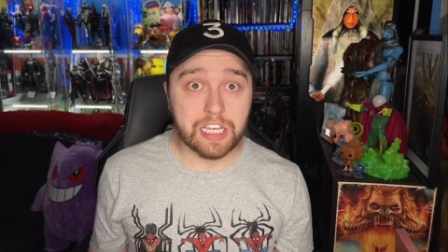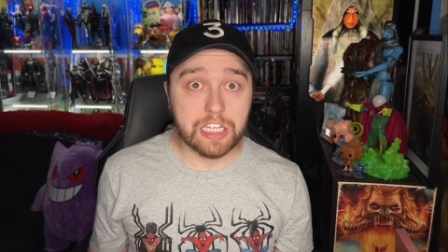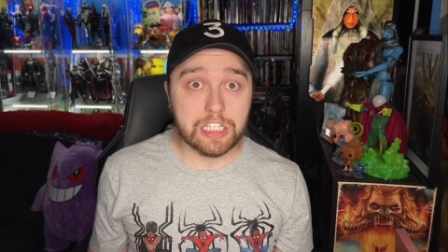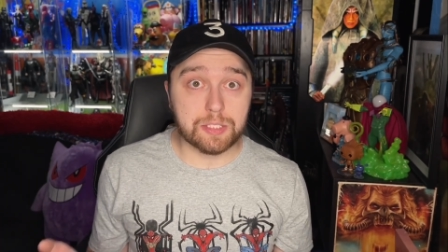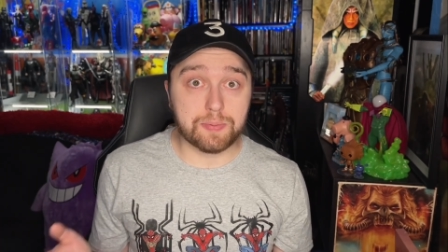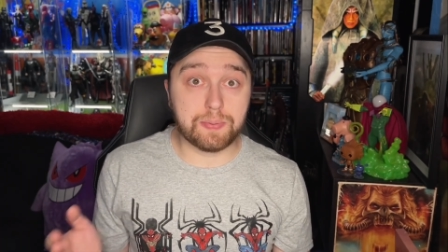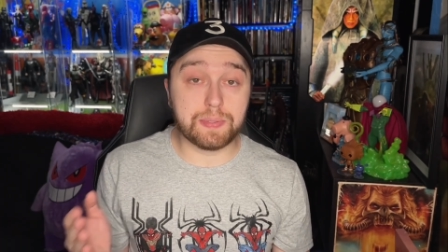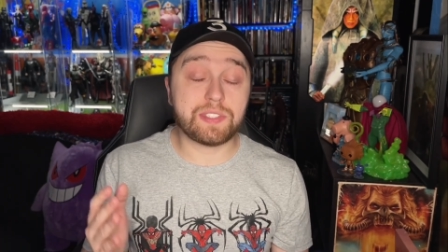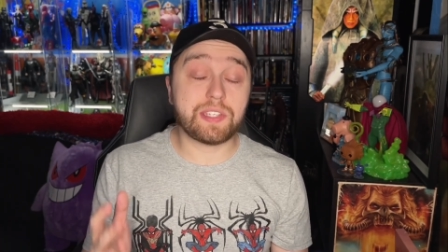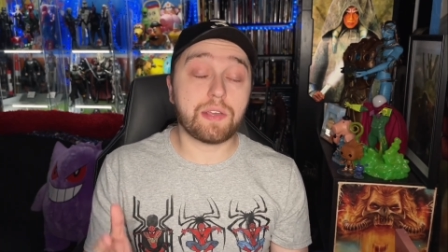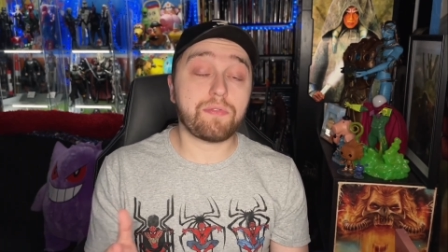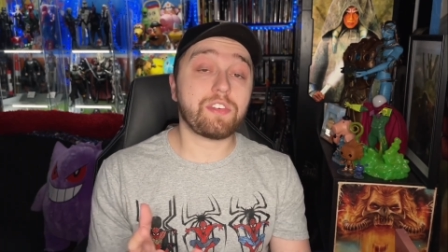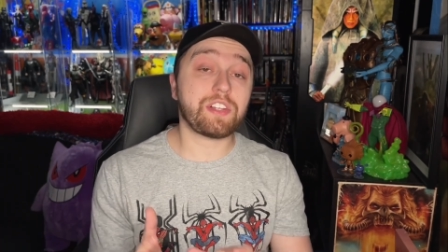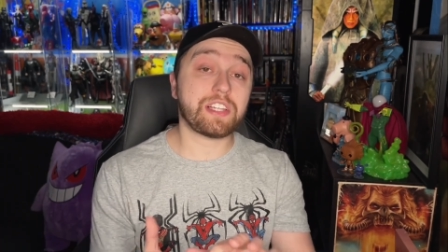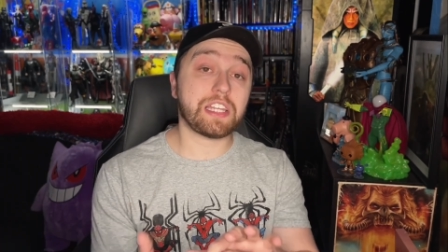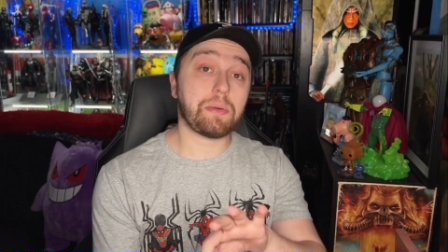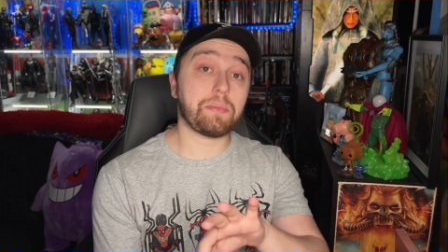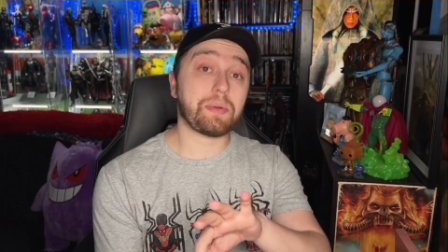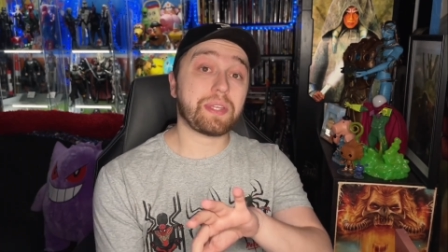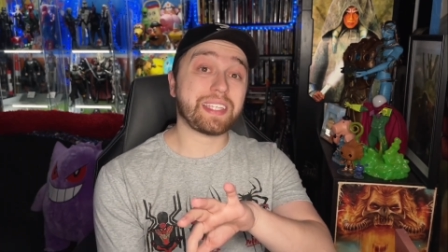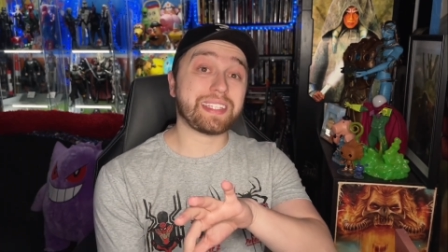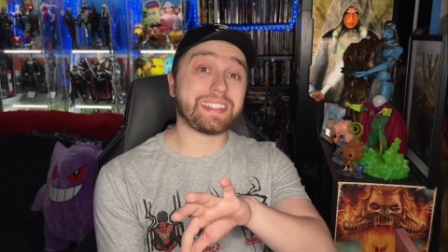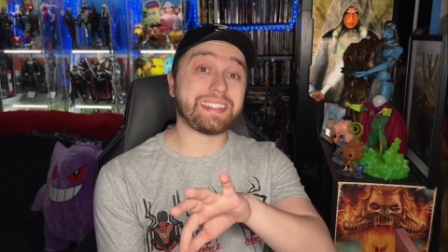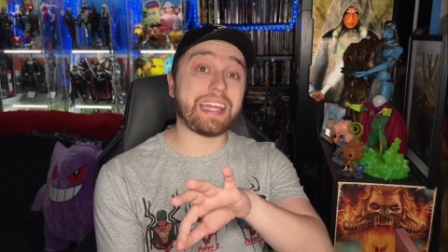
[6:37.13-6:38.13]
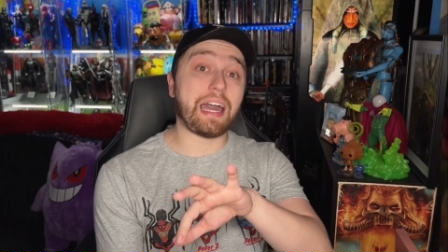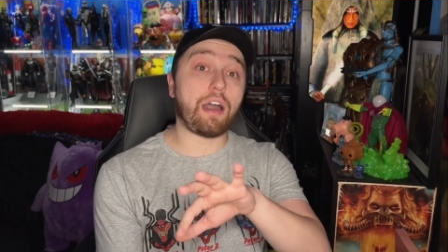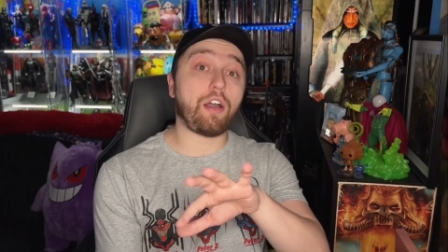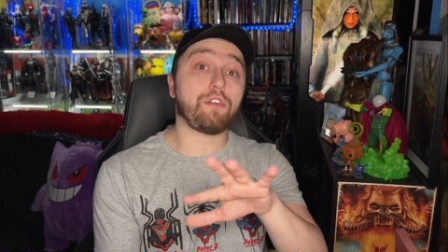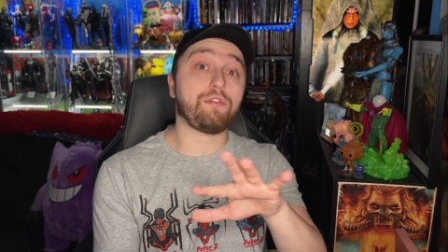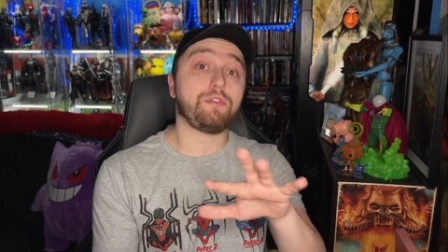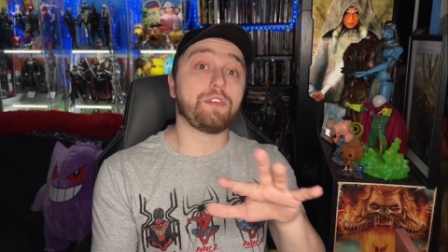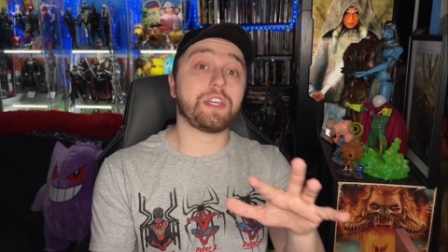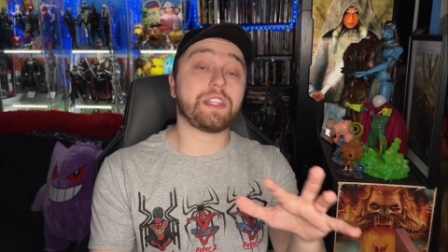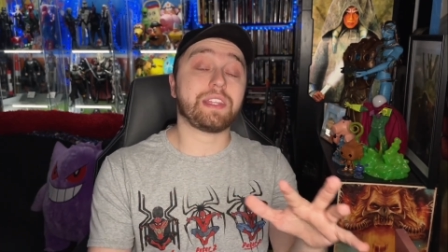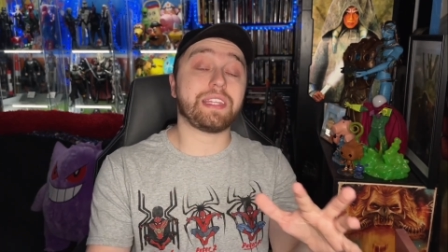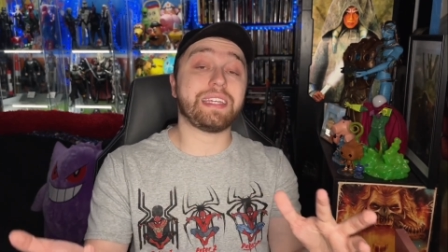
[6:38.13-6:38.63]
specifically because now I
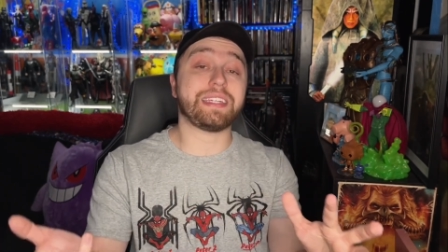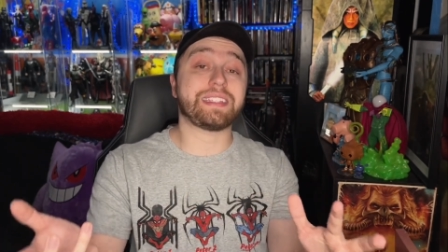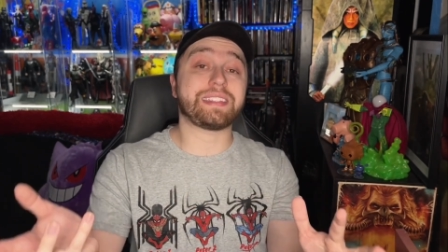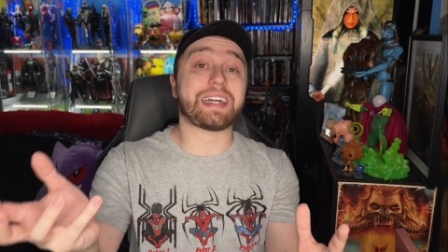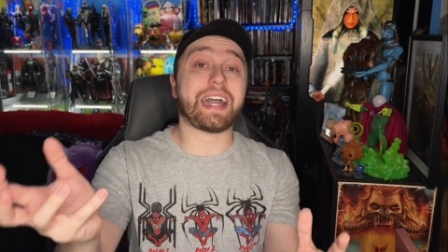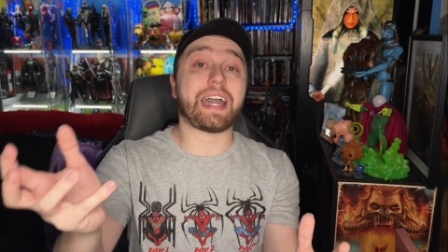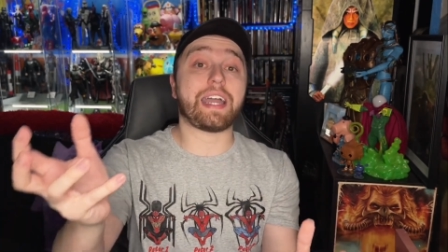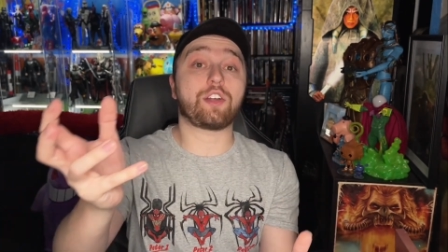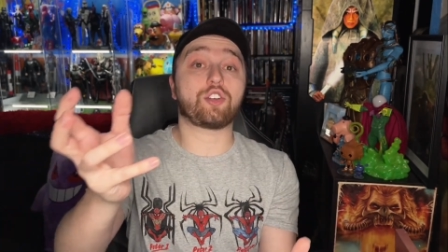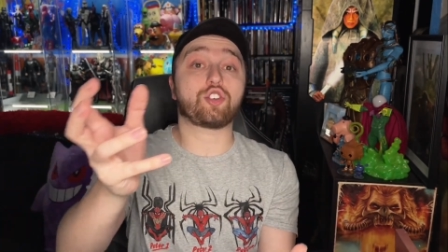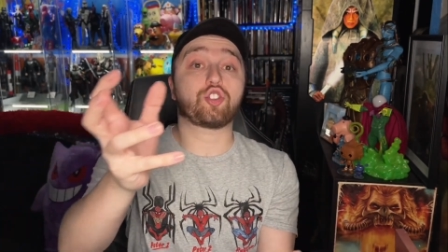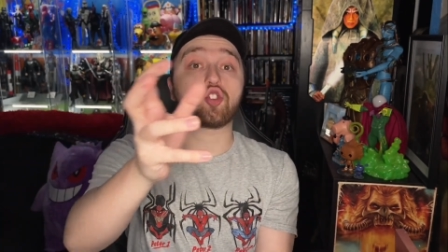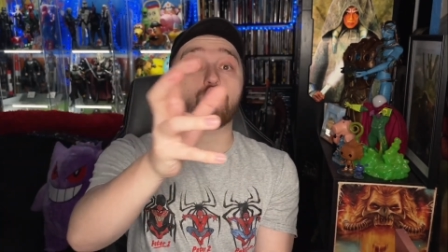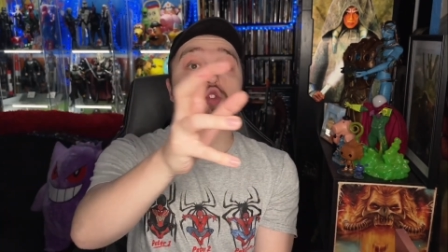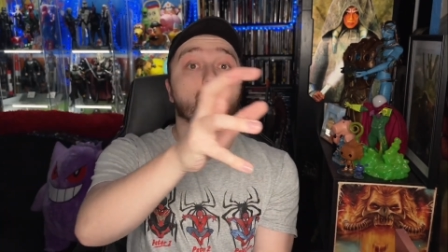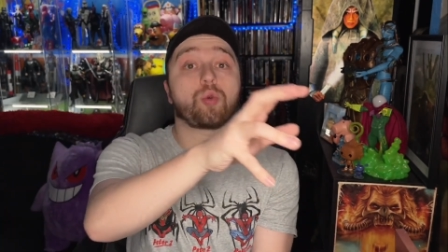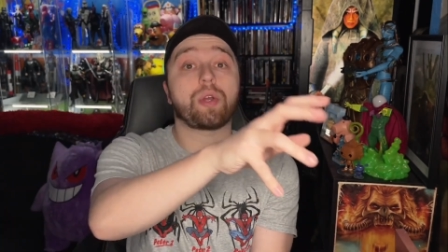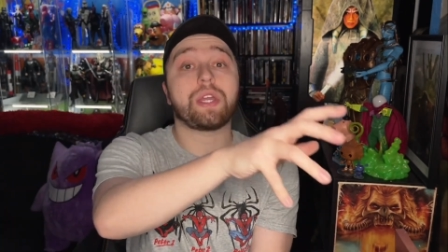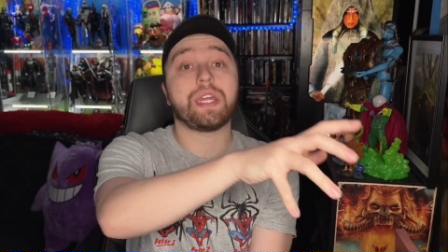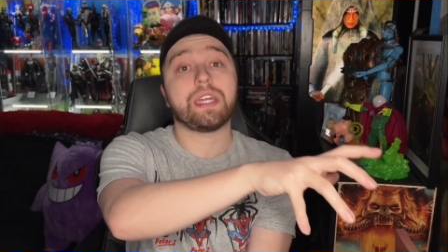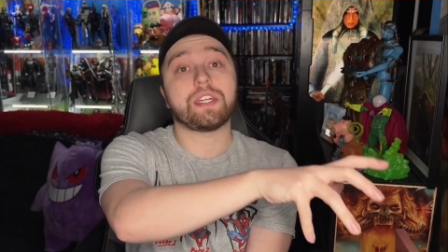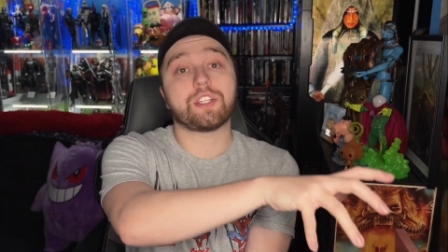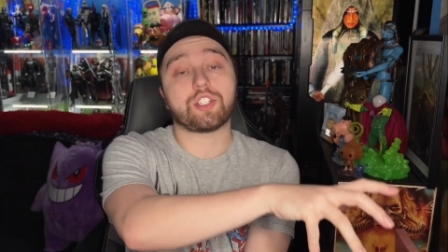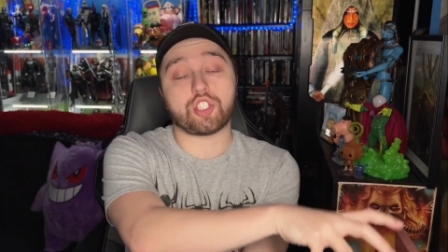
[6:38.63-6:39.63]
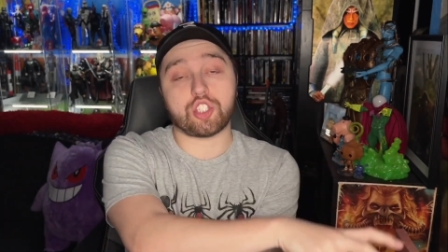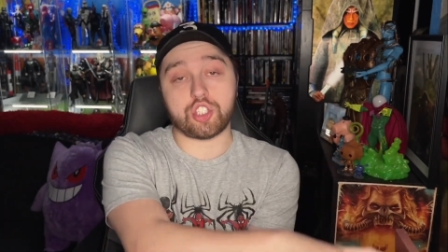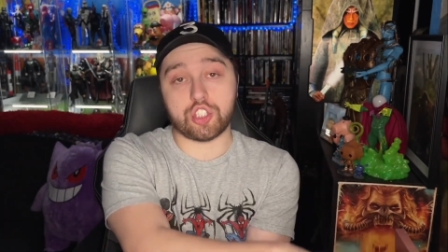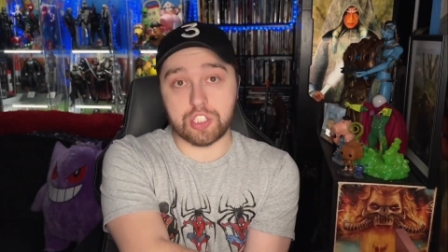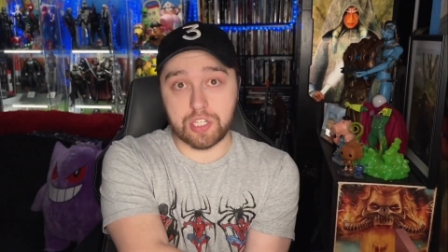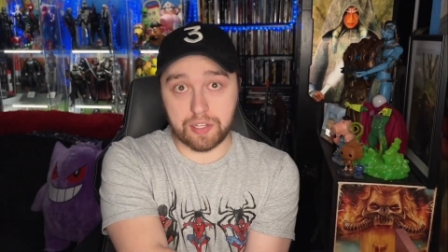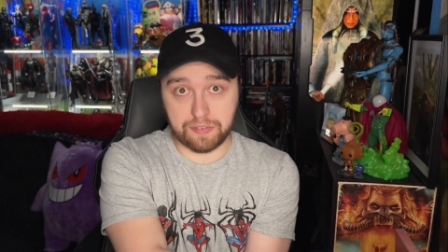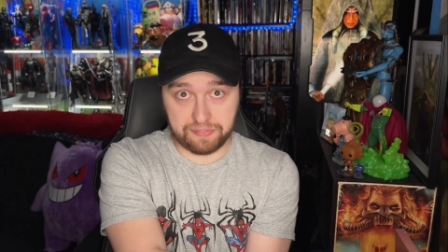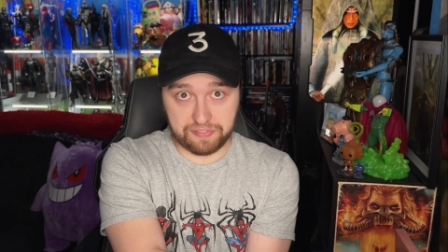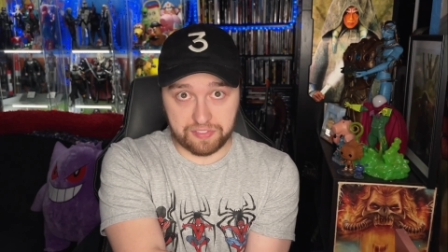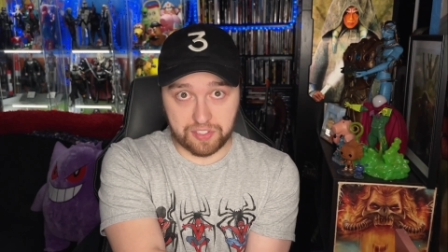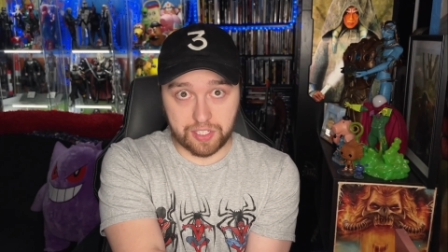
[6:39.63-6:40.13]
feel like the entire story has
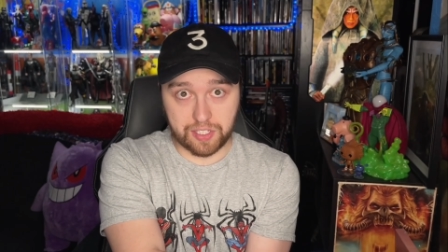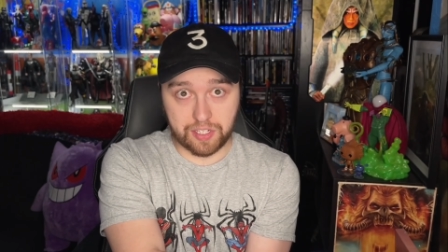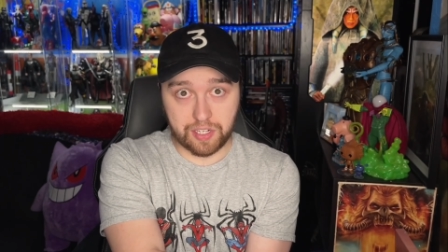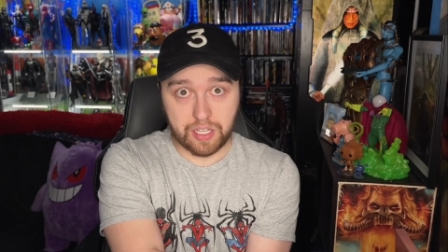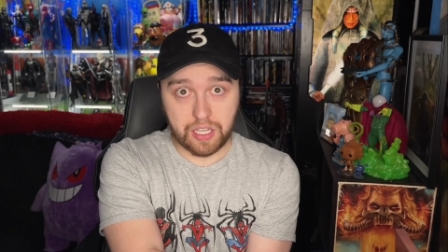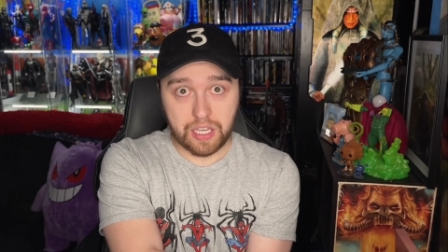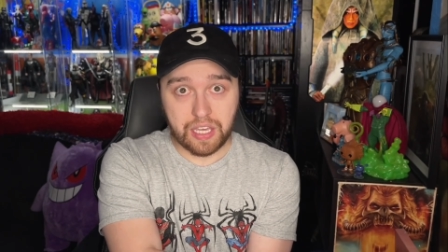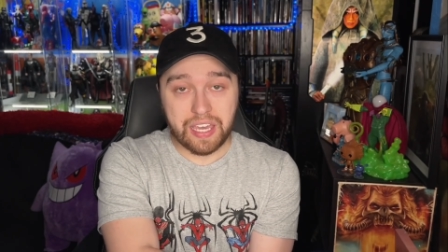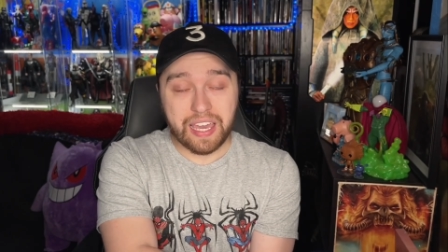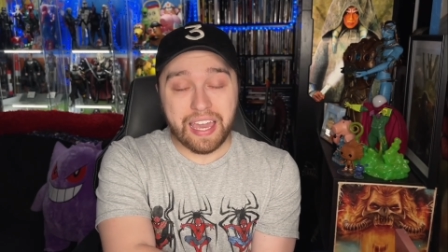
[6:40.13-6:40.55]
shifted,